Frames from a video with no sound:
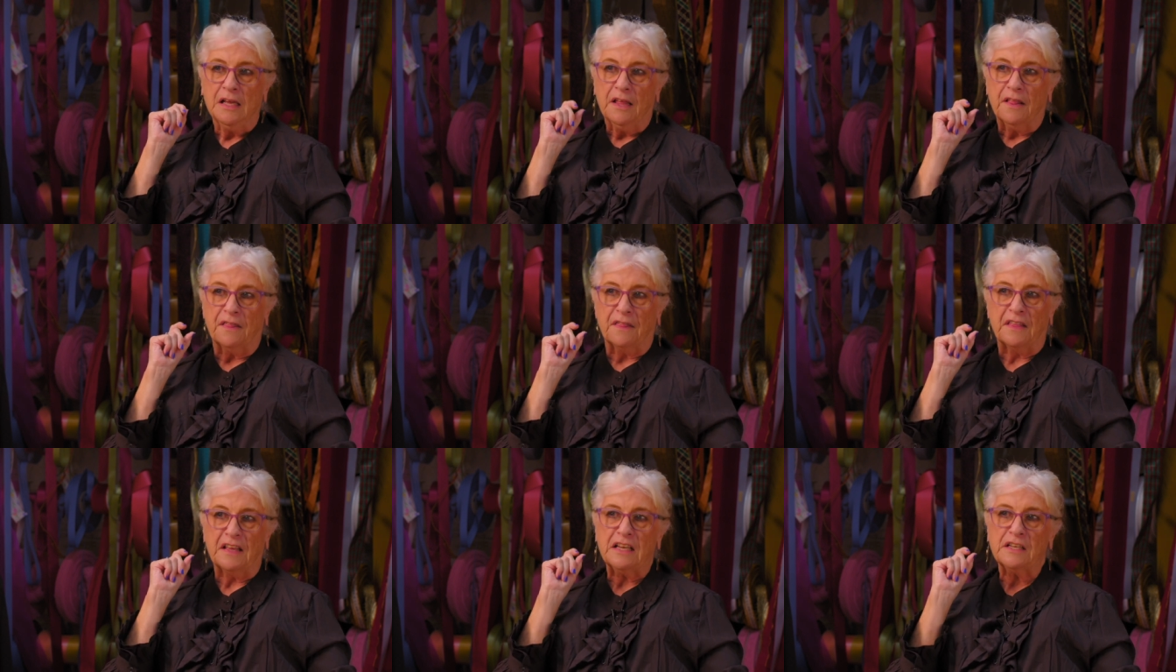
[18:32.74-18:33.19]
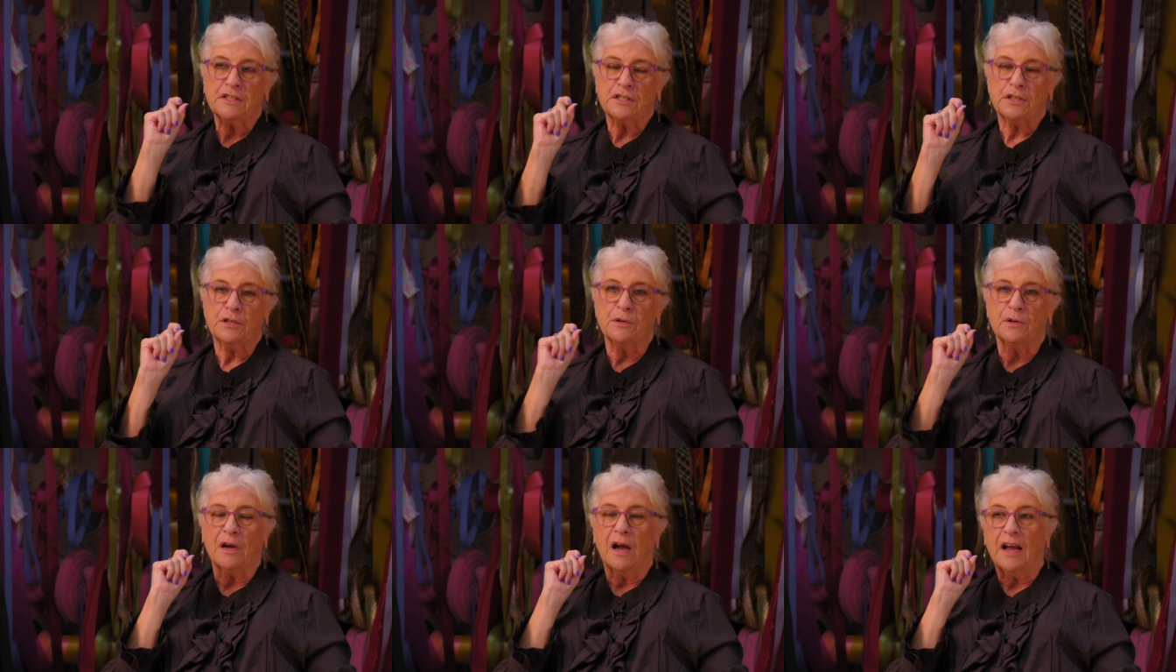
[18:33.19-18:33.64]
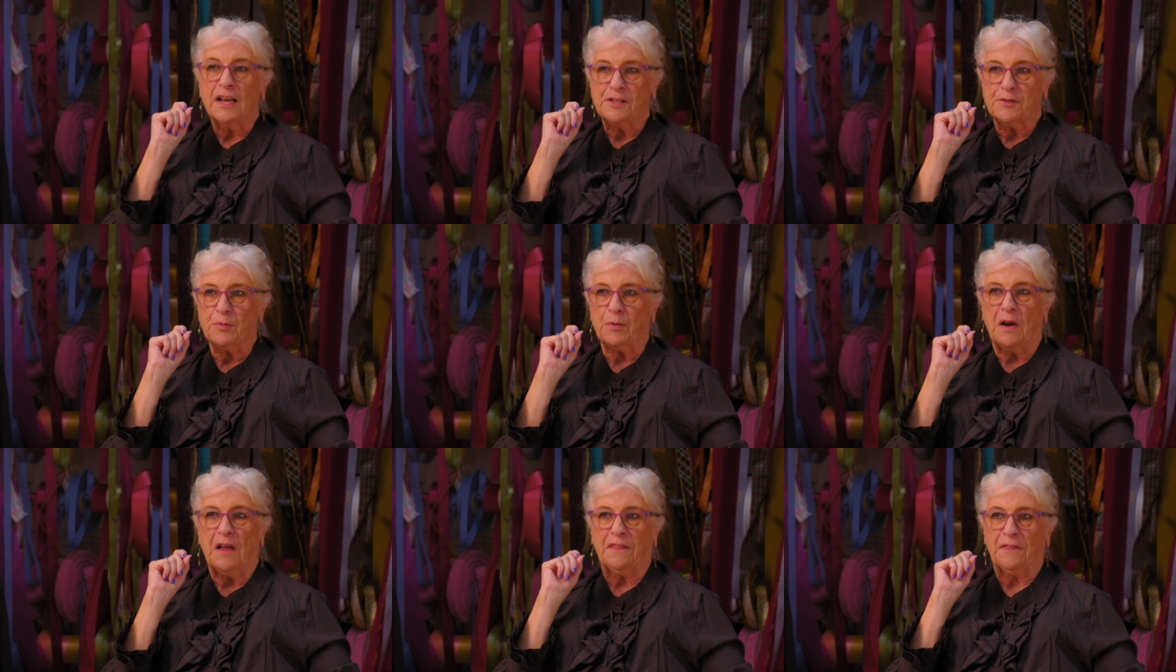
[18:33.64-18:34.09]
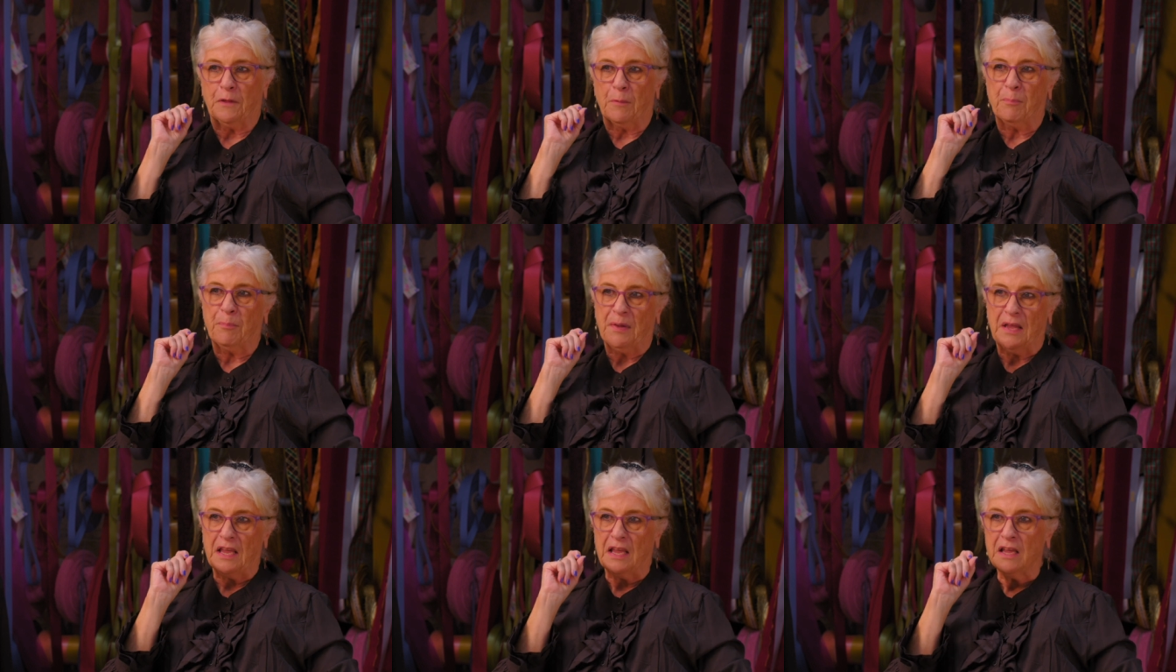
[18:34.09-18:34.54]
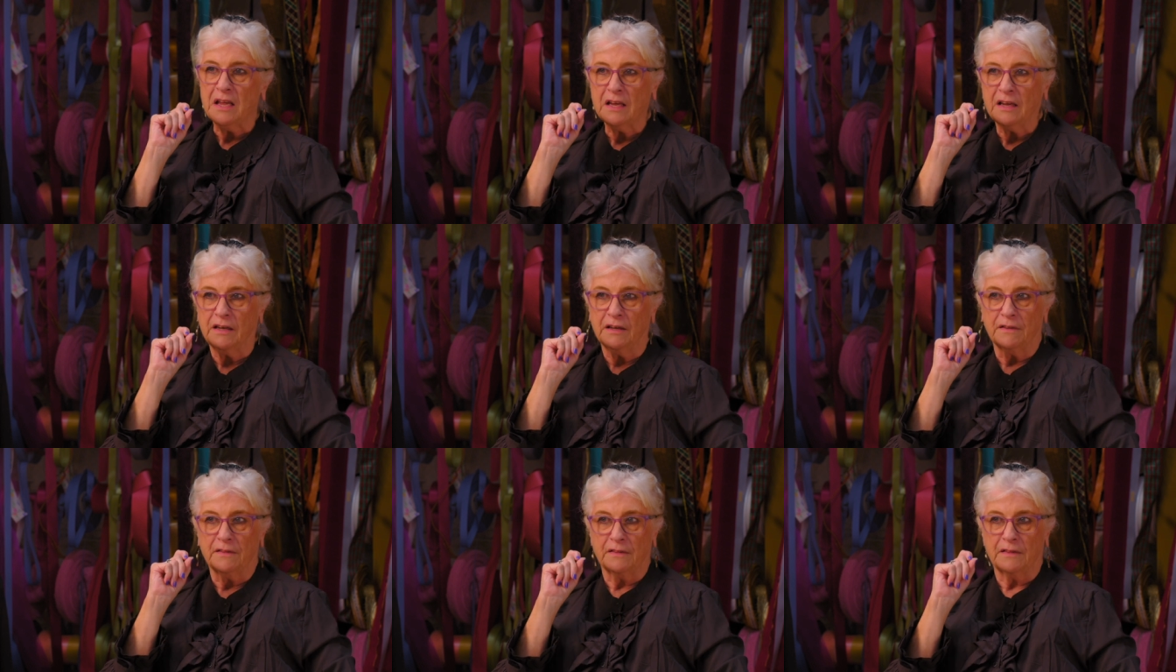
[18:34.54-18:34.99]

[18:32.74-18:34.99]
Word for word: These two guys were at the peak.